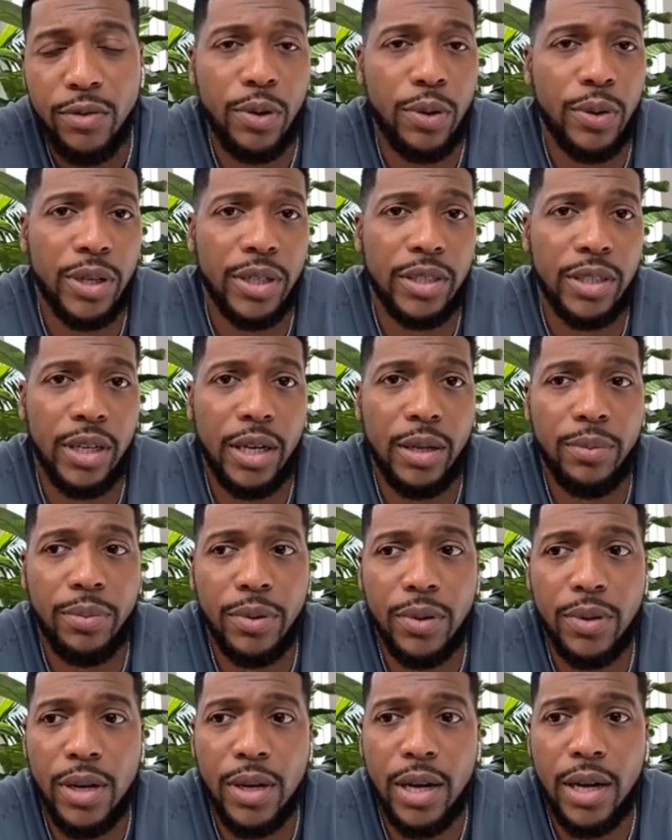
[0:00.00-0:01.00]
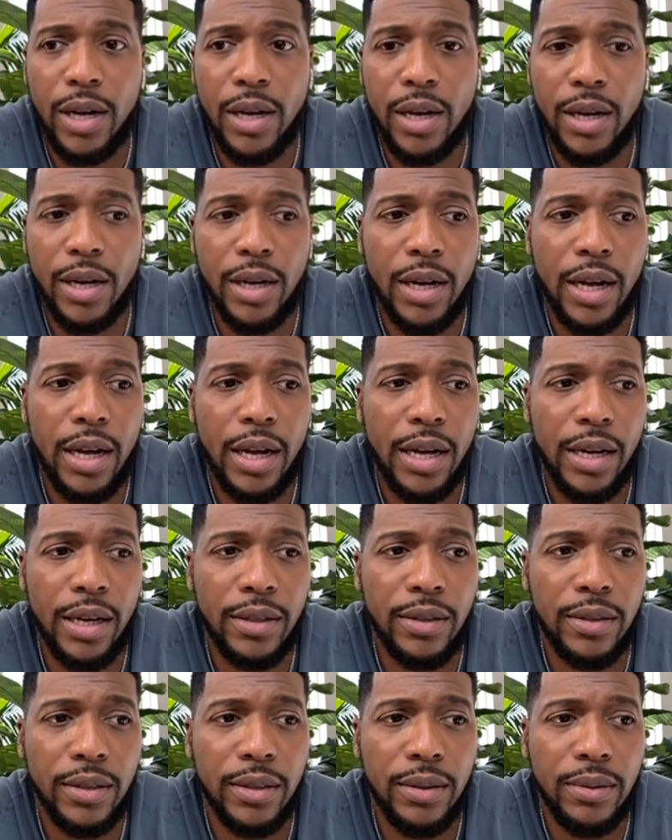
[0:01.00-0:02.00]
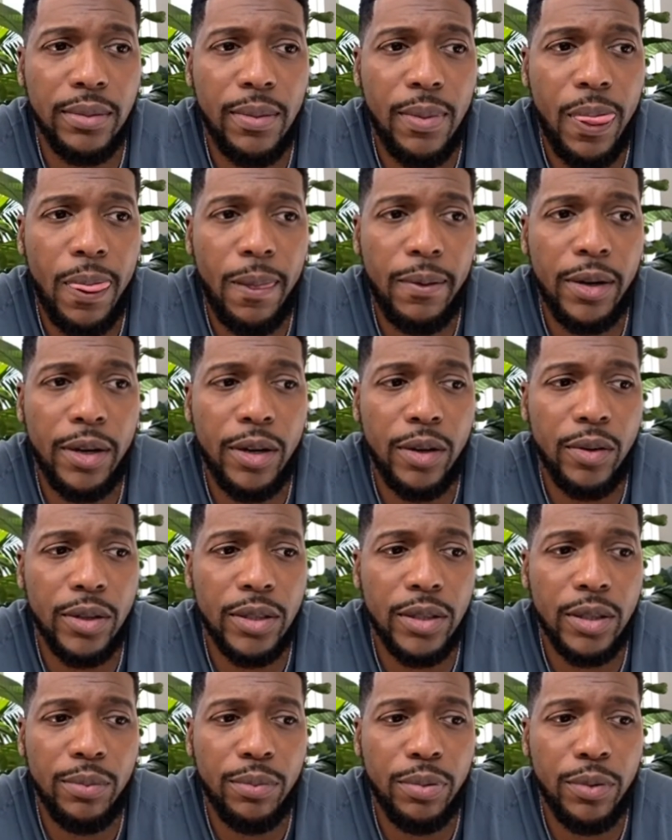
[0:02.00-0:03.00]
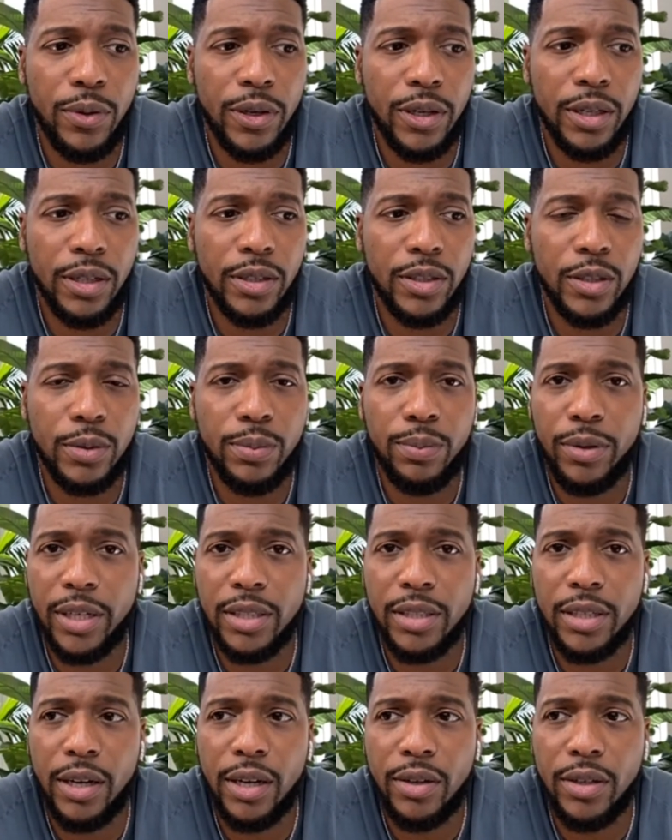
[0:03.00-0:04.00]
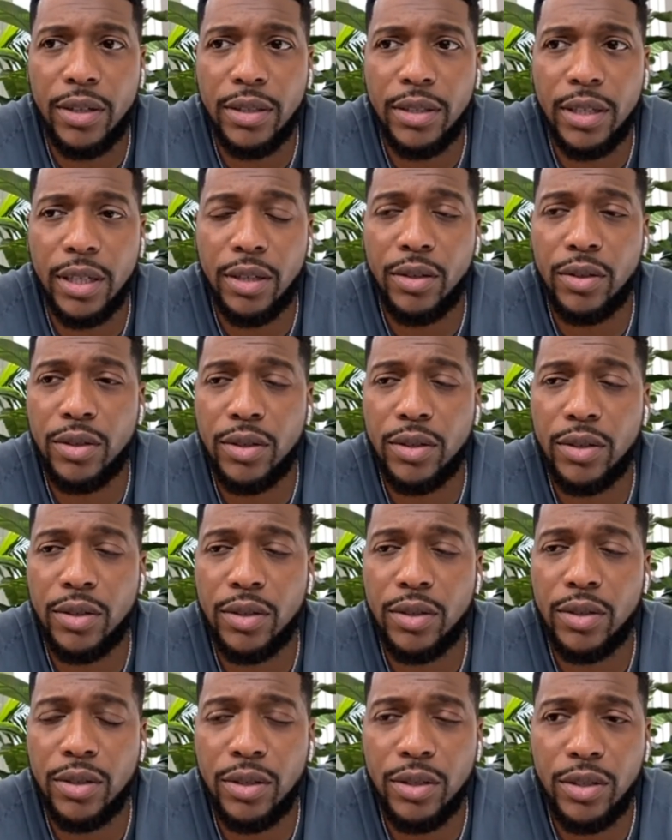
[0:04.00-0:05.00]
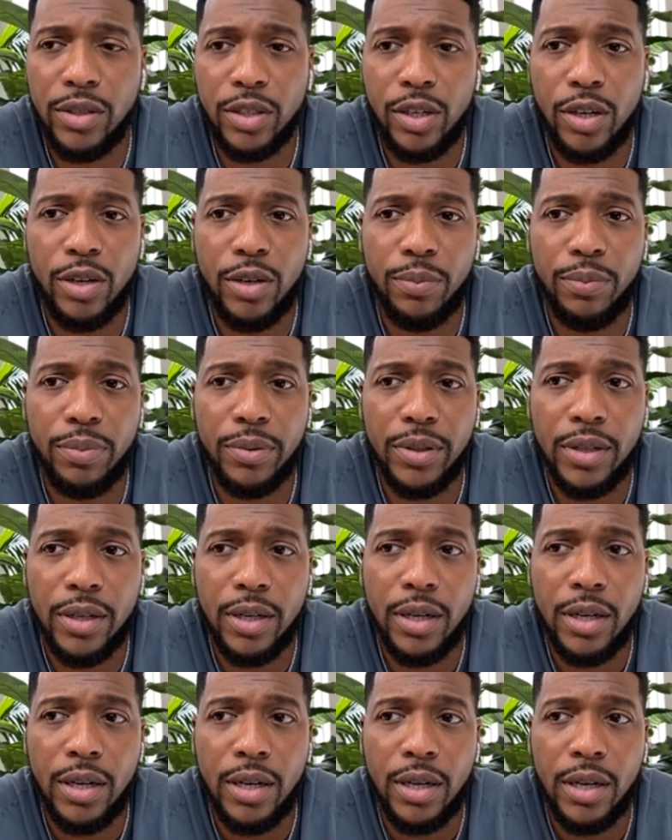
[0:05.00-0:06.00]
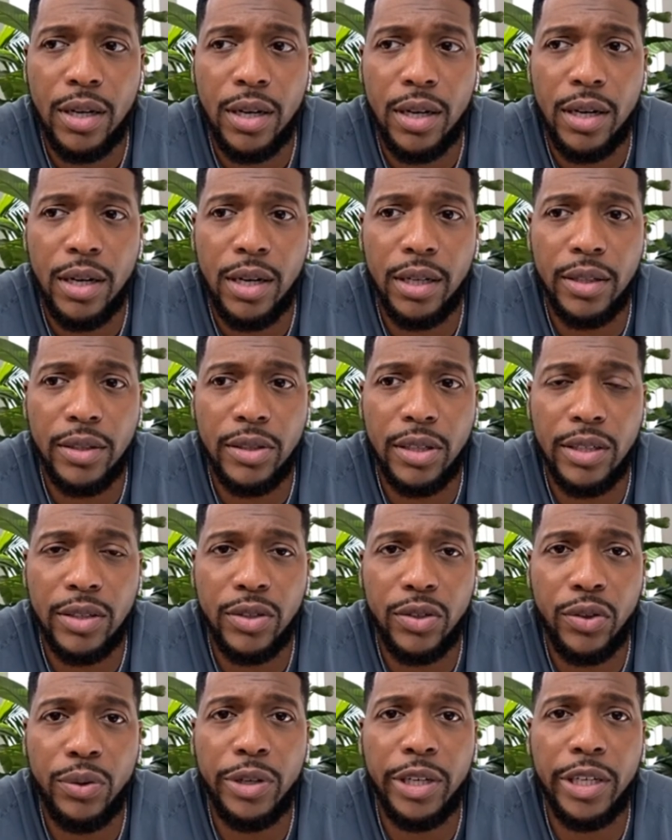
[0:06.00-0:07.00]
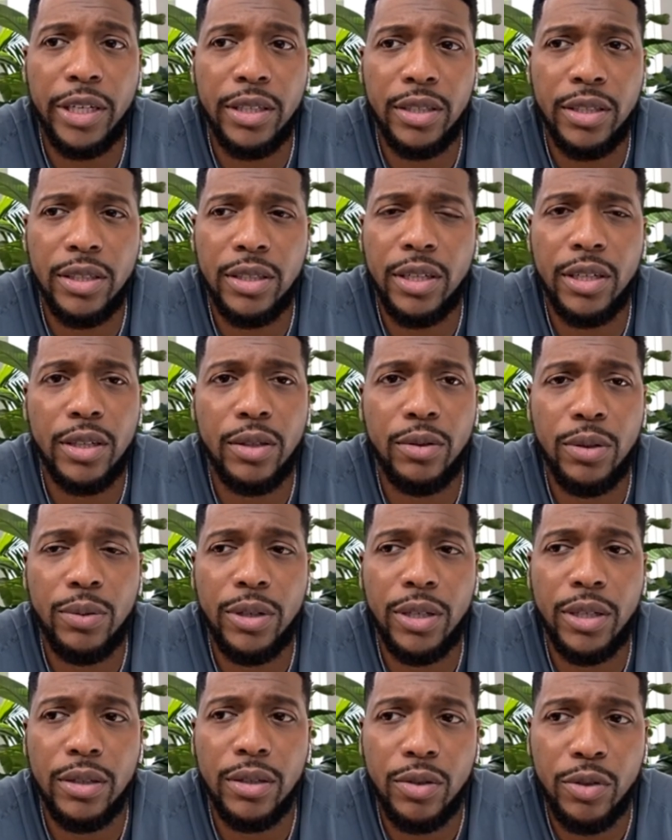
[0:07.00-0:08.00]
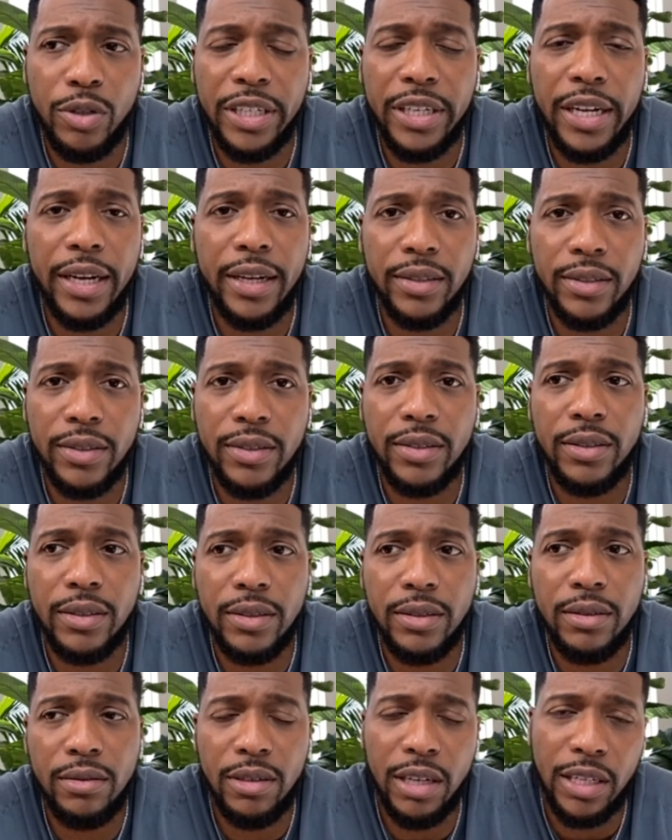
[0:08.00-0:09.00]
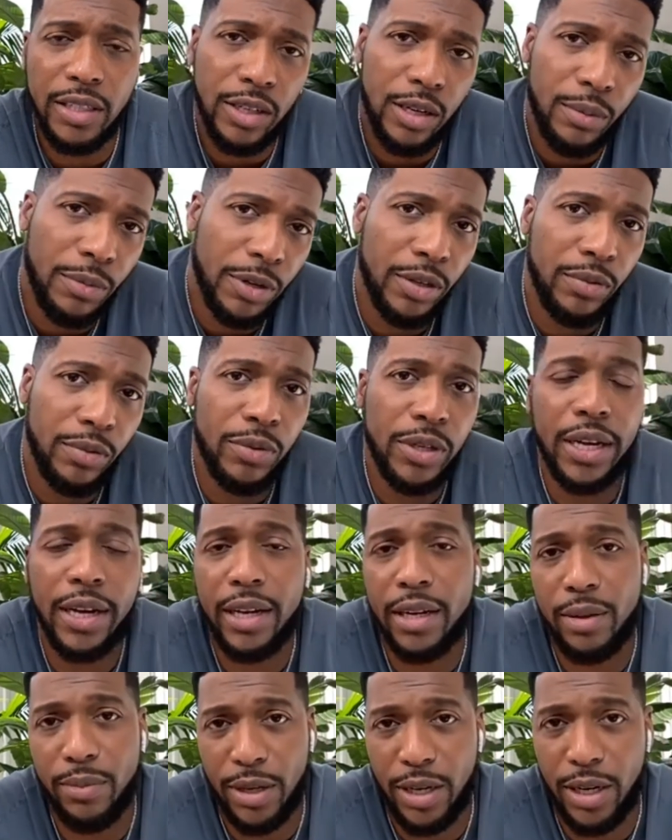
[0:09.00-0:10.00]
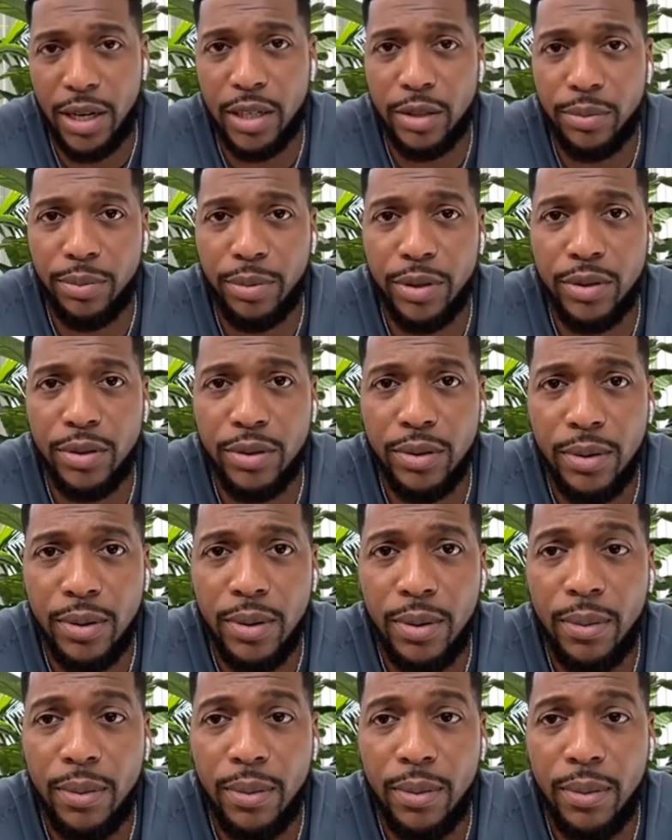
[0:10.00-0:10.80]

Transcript: for example. And, you know, at some point he just breaks down and tells Sharp, he says three. She said, three what? Three deaths. That's how many we had at my hospital